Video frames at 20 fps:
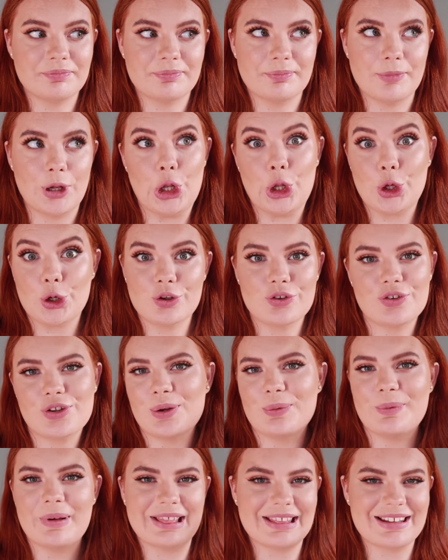looks
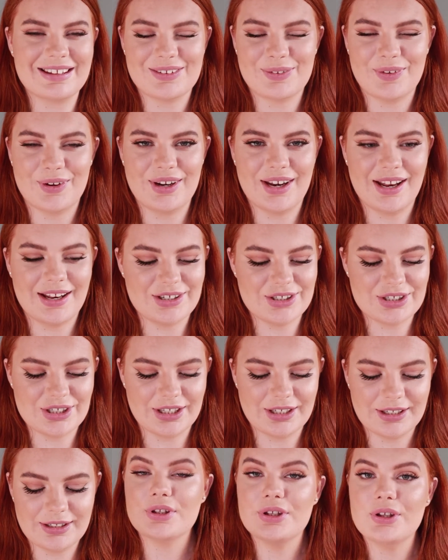with this
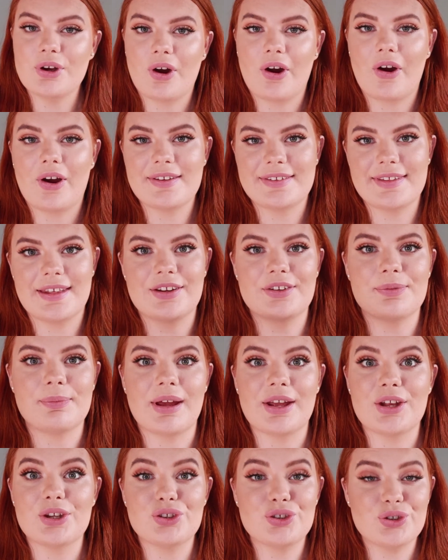foundation. Yeah guys, that is
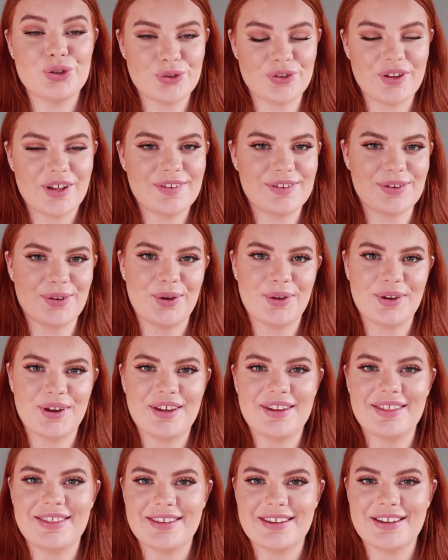my 2 cents on
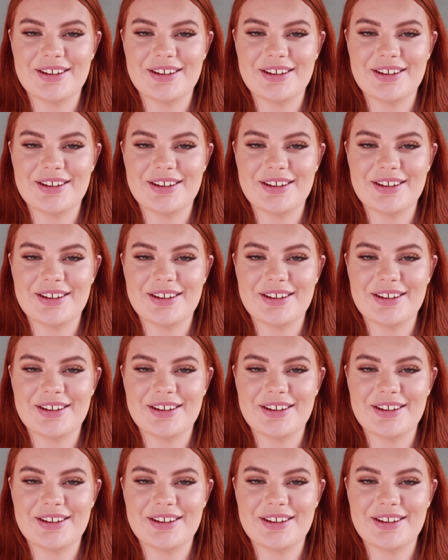the